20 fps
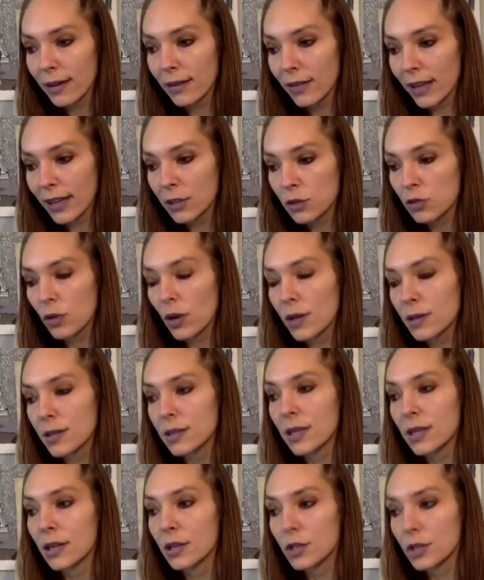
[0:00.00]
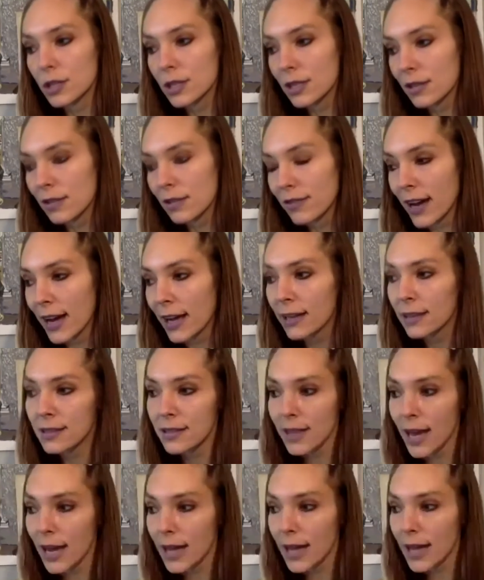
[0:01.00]
It like draws attention to the fact
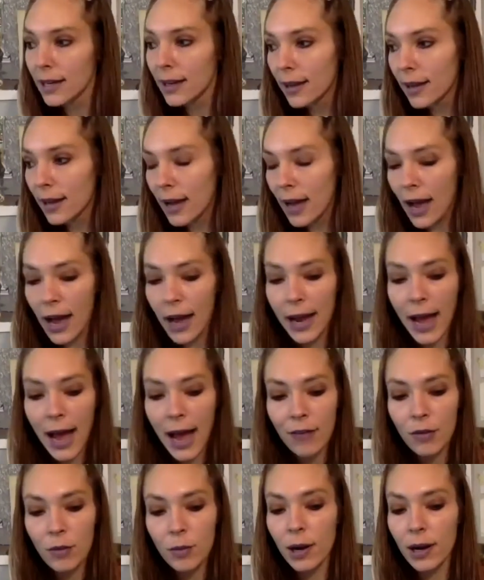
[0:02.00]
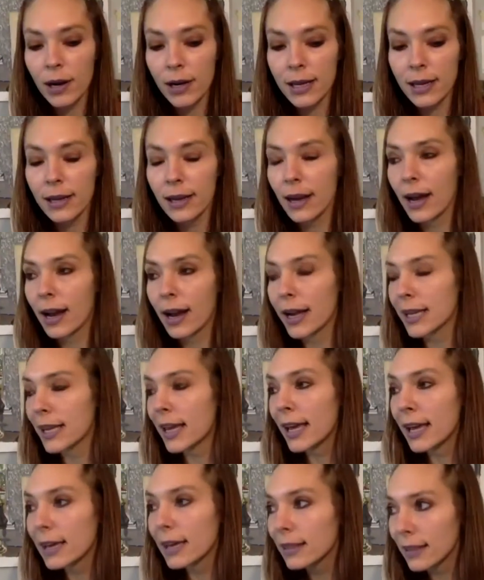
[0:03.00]
that I have a body, I
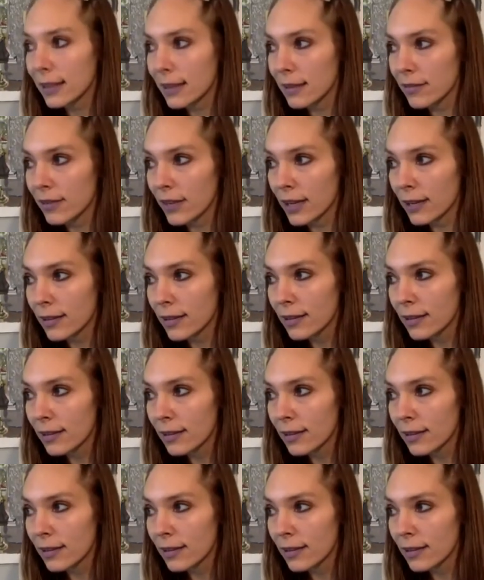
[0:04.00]
can't leave it,